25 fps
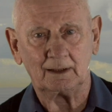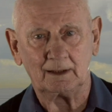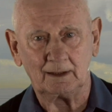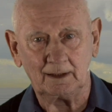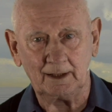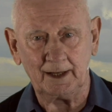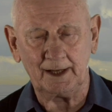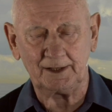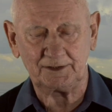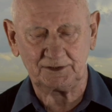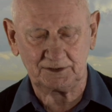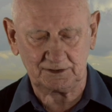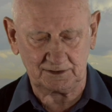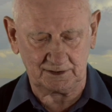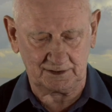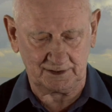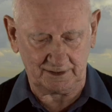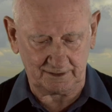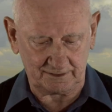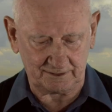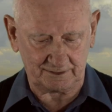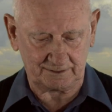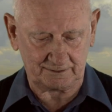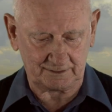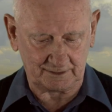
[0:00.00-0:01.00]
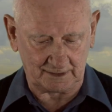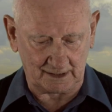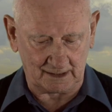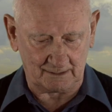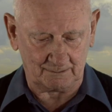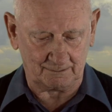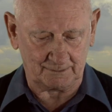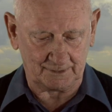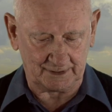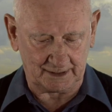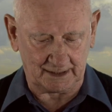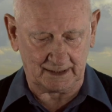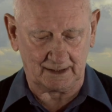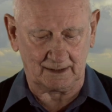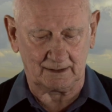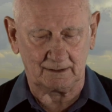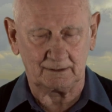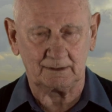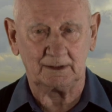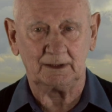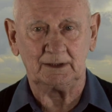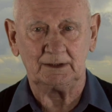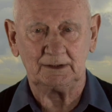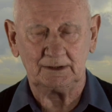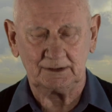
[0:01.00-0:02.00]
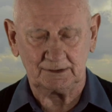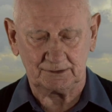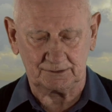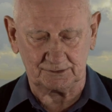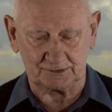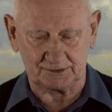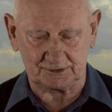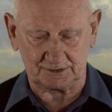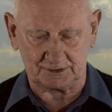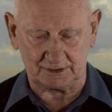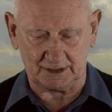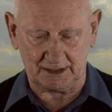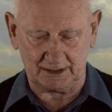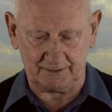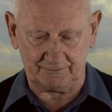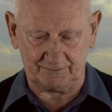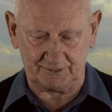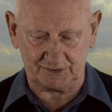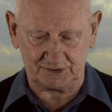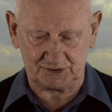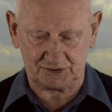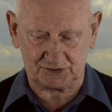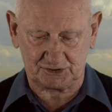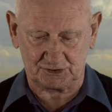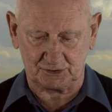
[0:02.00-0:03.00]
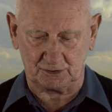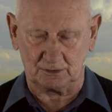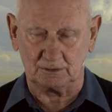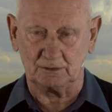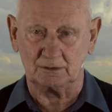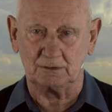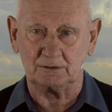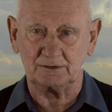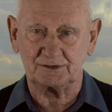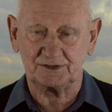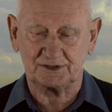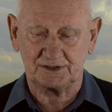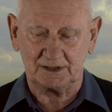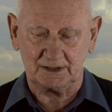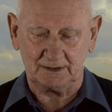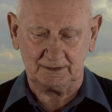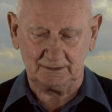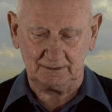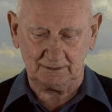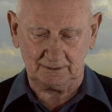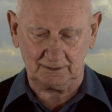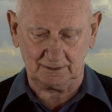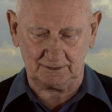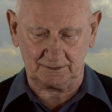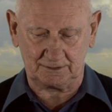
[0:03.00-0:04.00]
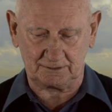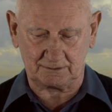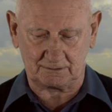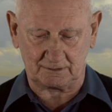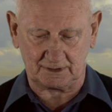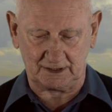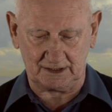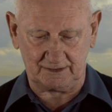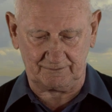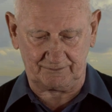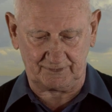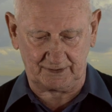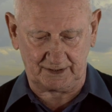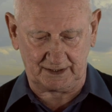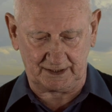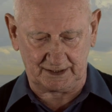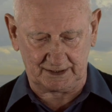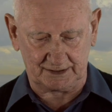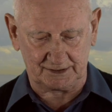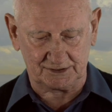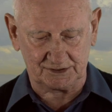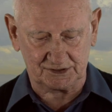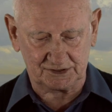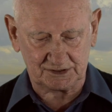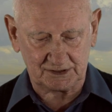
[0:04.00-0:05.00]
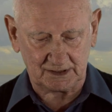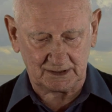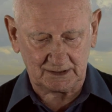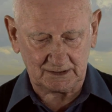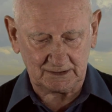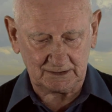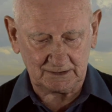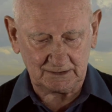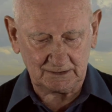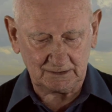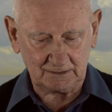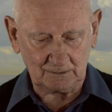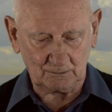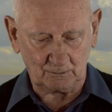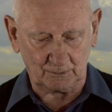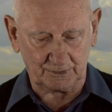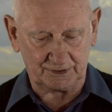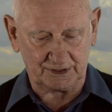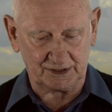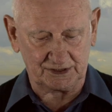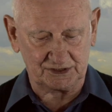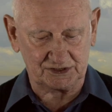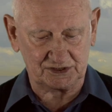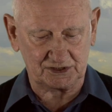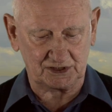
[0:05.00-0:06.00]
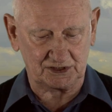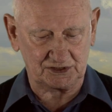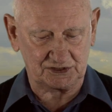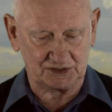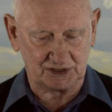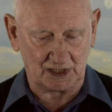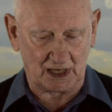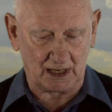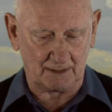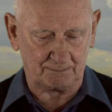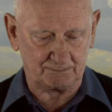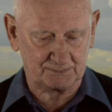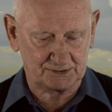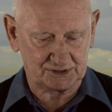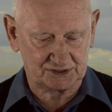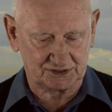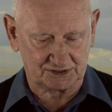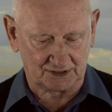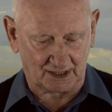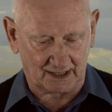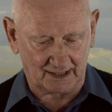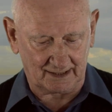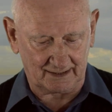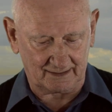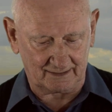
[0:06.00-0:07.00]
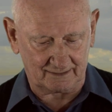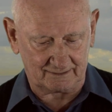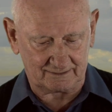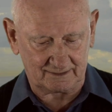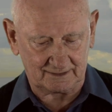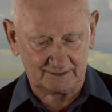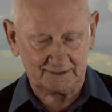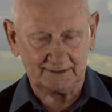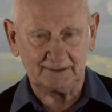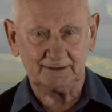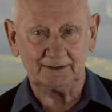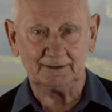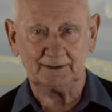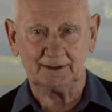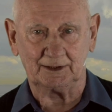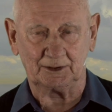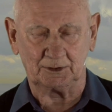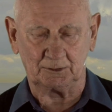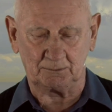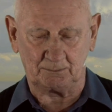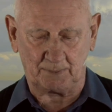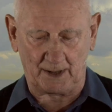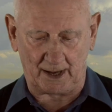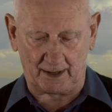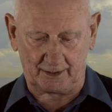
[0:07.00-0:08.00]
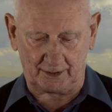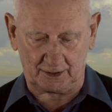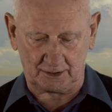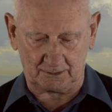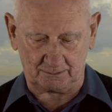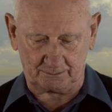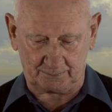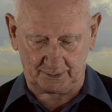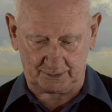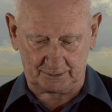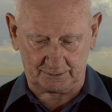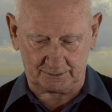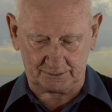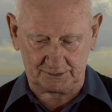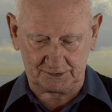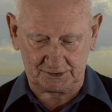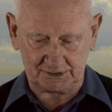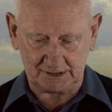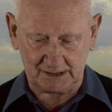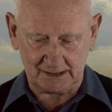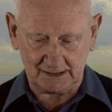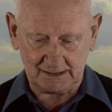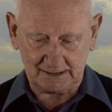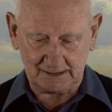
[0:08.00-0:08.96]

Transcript: Let death come down to slavish souls and craven heads with his sharp scythe and barren bones,